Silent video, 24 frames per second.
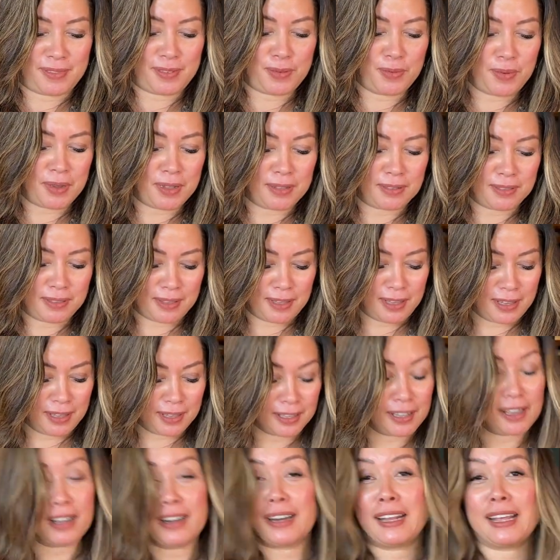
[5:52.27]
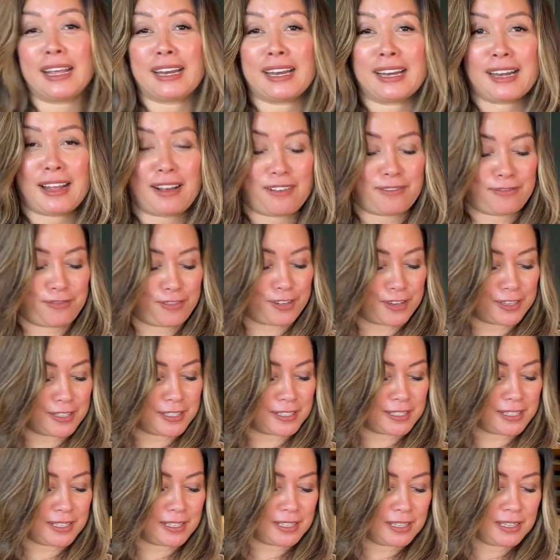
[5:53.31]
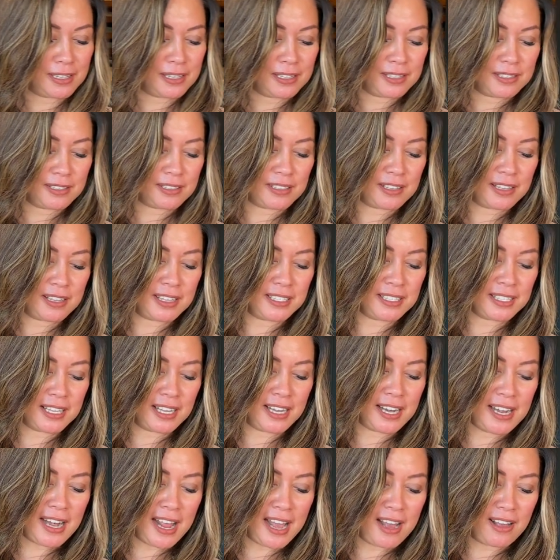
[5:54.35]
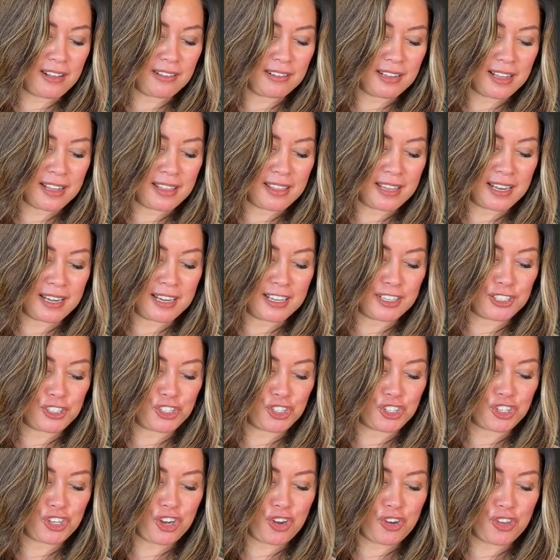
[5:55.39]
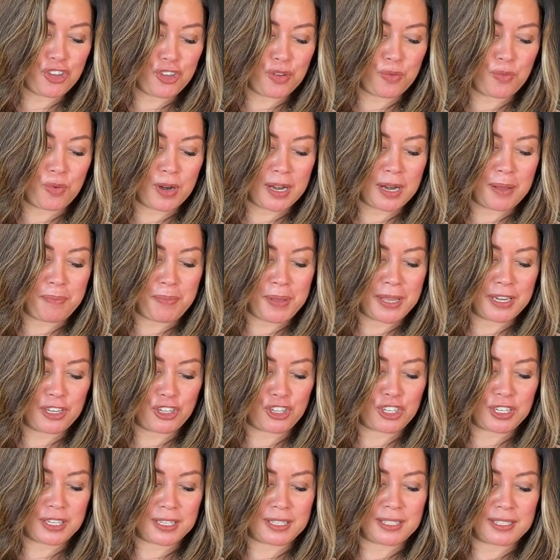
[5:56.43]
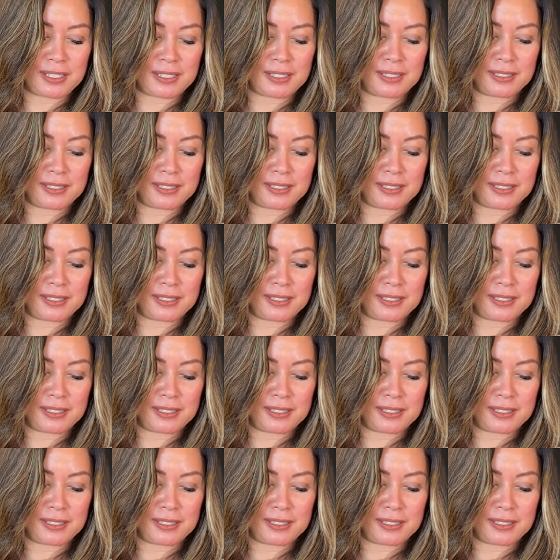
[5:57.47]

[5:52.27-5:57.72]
Well, I've got to get it out first. So let's get it out, and then let's show you what a pinch is.